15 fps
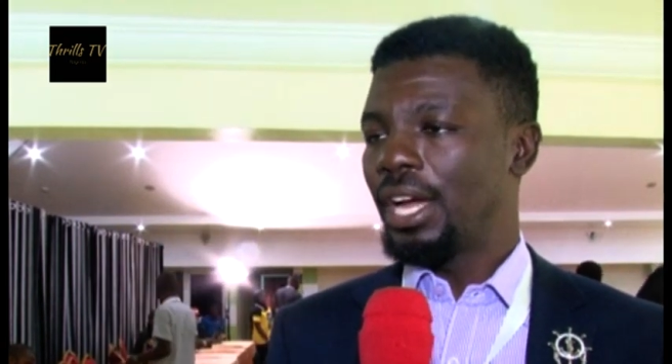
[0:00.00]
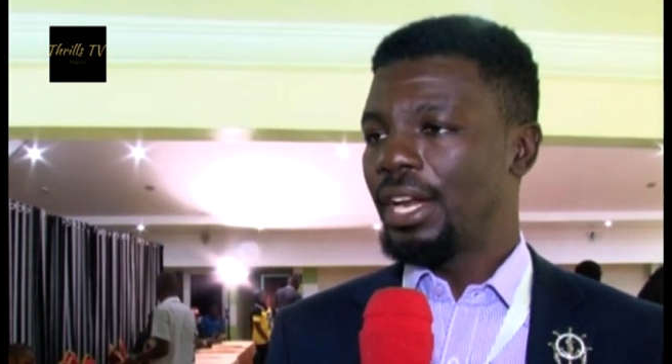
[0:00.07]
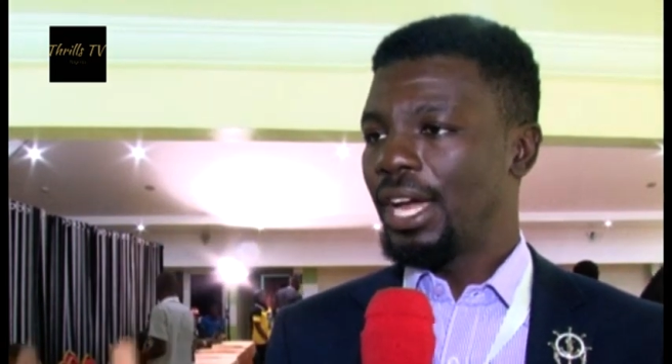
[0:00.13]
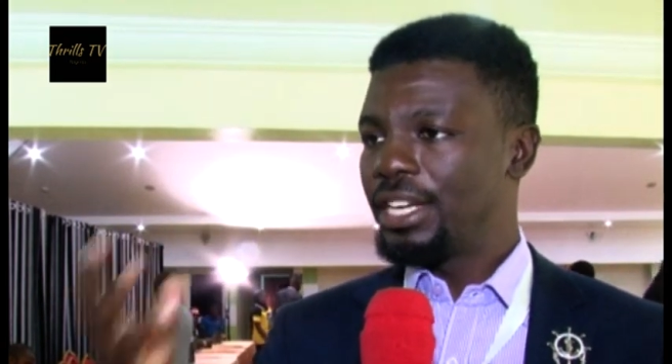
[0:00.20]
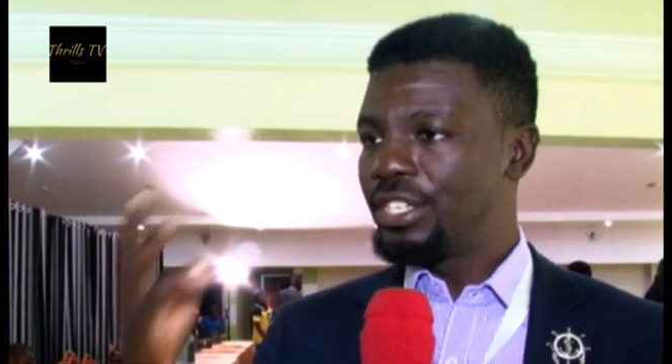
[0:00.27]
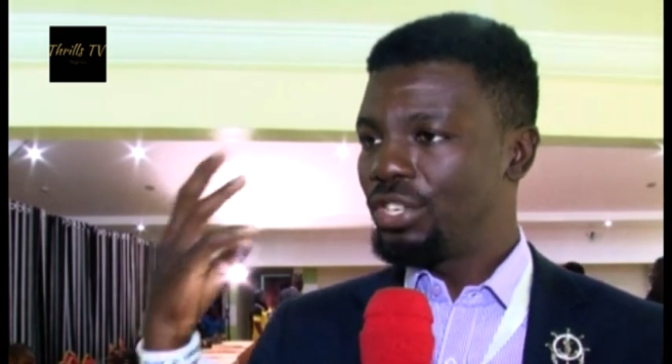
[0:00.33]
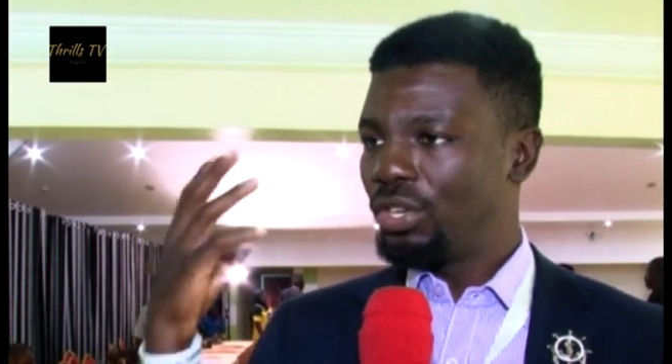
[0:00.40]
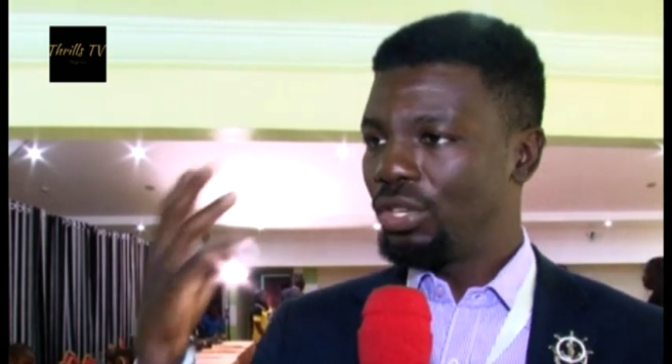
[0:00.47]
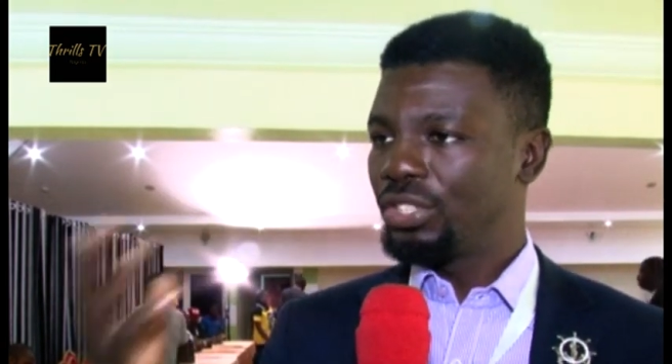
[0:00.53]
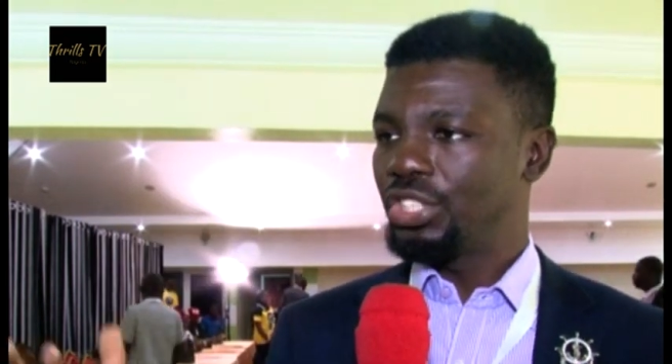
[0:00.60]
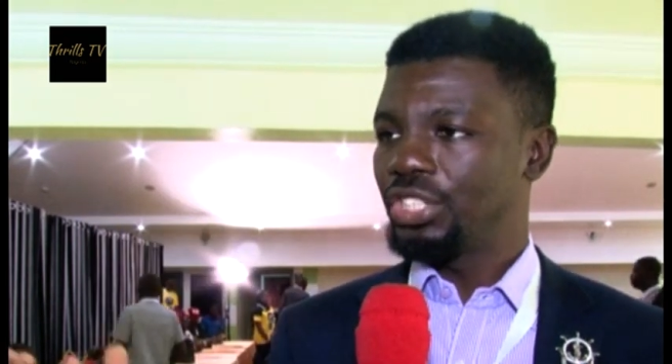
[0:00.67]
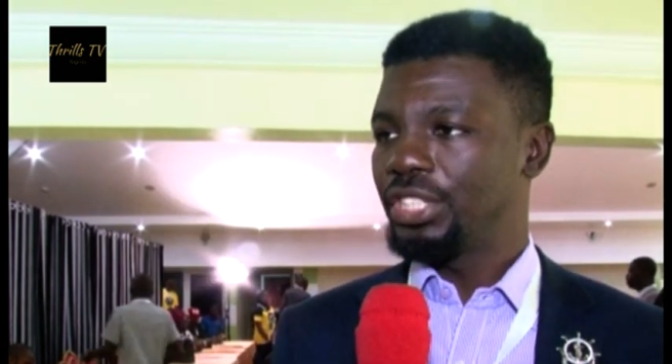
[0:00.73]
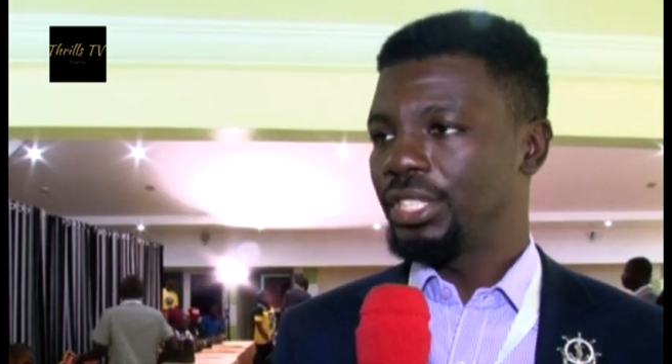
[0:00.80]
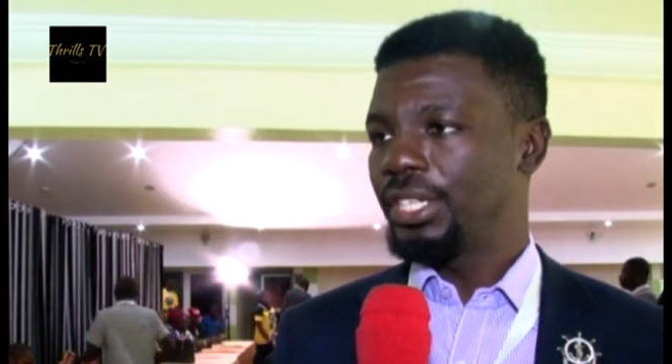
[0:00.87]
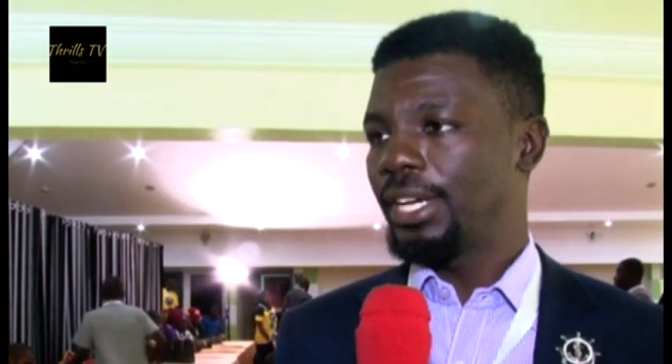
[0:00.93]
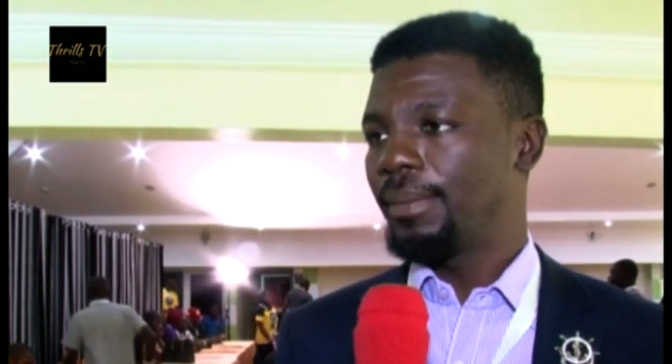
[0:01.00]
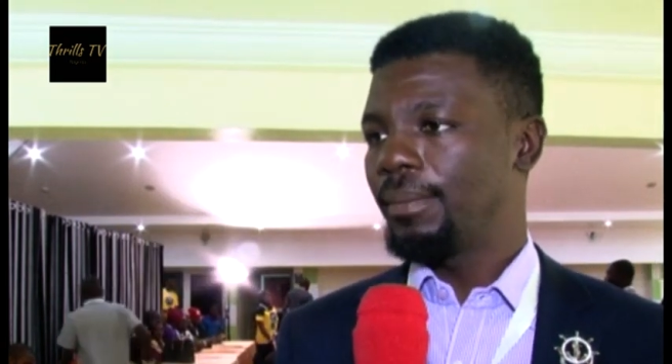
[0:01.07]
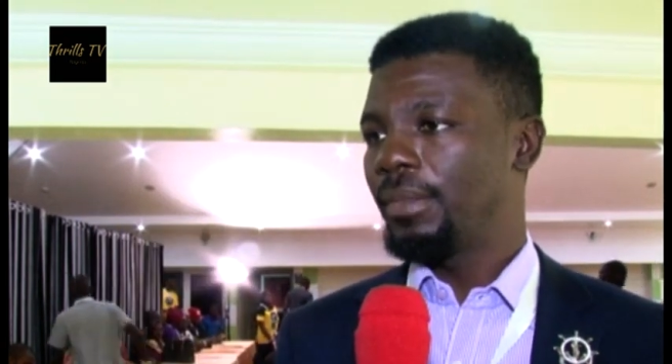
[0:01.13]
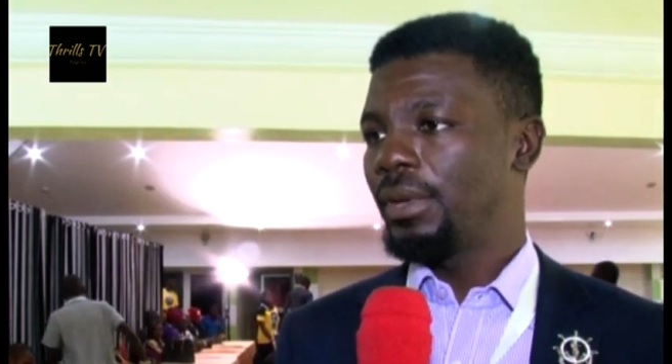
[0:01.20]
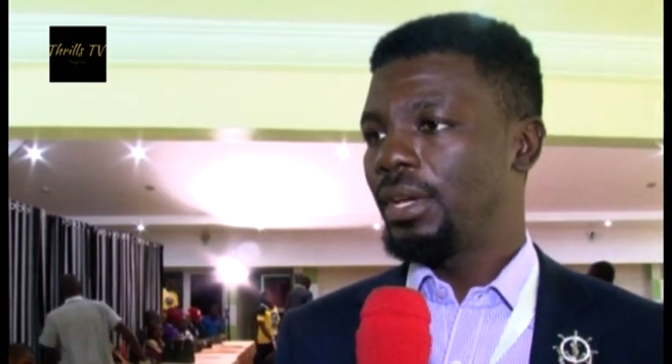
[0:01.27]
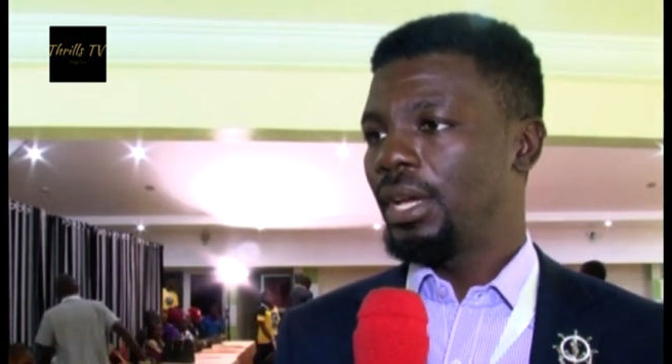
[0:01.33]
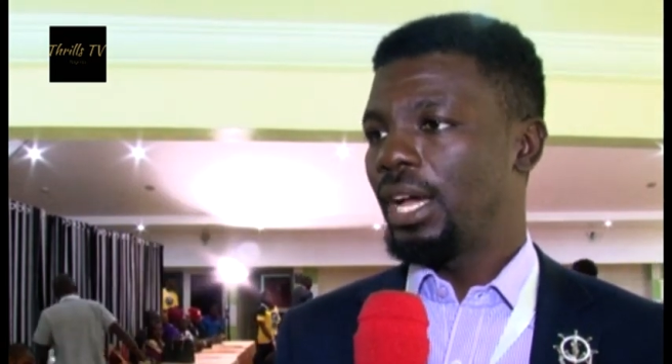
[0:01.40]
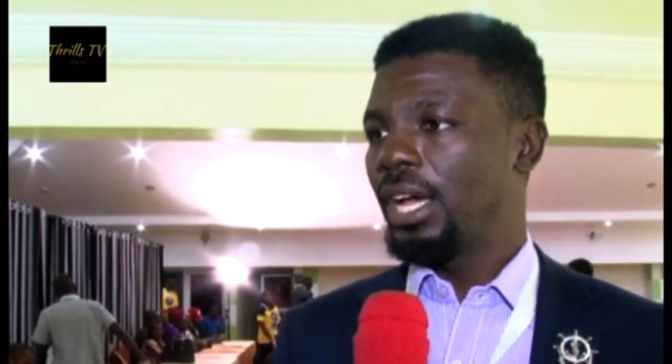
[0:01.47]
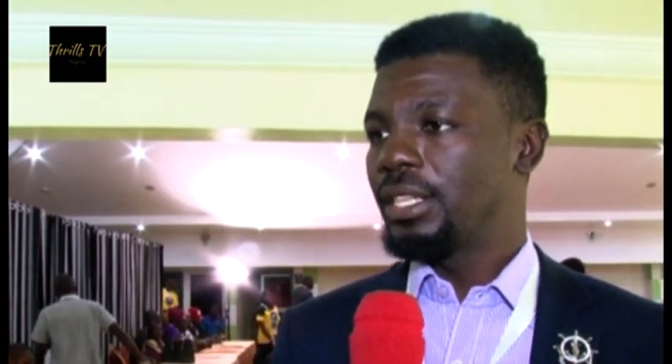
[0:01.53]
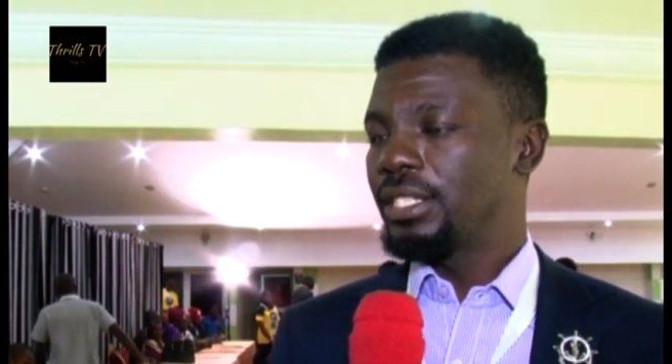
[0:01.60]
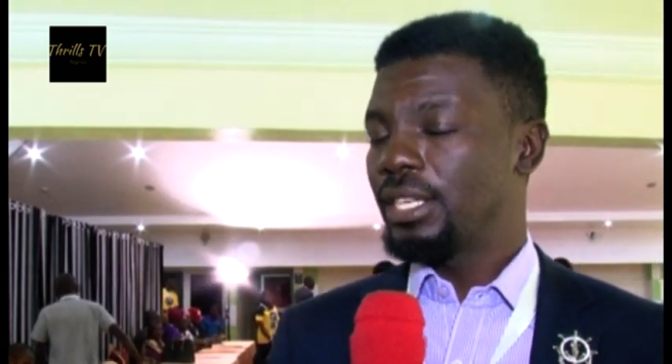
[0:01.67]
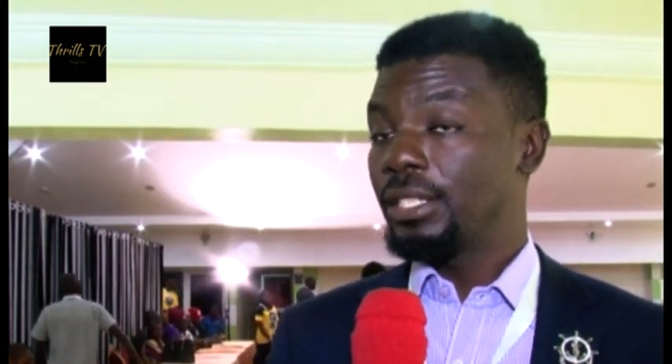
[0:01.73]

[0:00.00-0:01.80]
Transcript: an ideology in them and